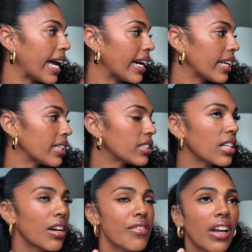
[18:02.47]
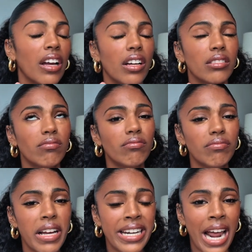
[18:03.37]
editing and stuff.
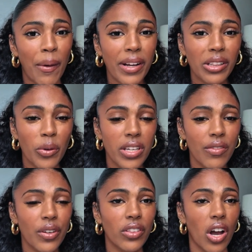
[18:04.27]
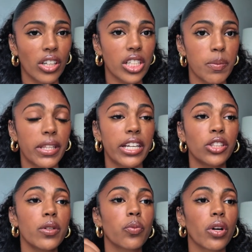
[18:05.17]
And now I low-key feel nauseous. But the
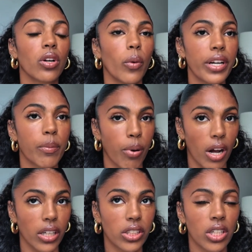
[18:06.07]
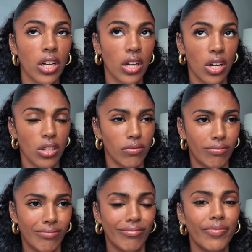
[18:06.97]
issue is we're going to brunch.
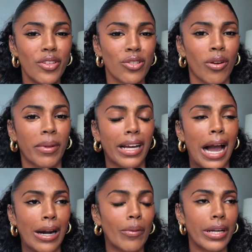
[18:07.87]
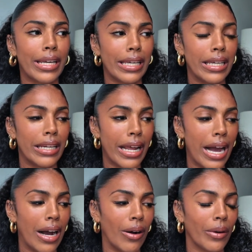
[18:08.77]
So I'm like, I don't want to eat
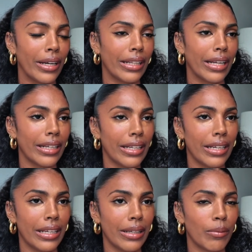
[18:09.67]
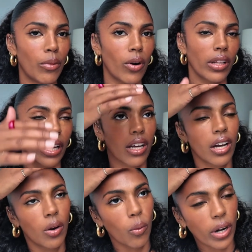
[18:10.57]
now and then eat more, like
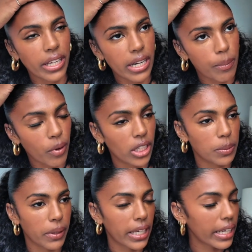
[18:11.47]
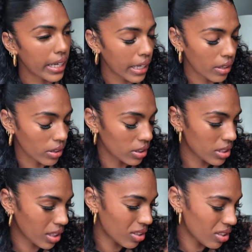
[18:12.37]
want to eat at brunch but can't, or
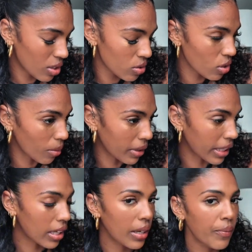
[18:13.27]
just like, you know, so I'm like,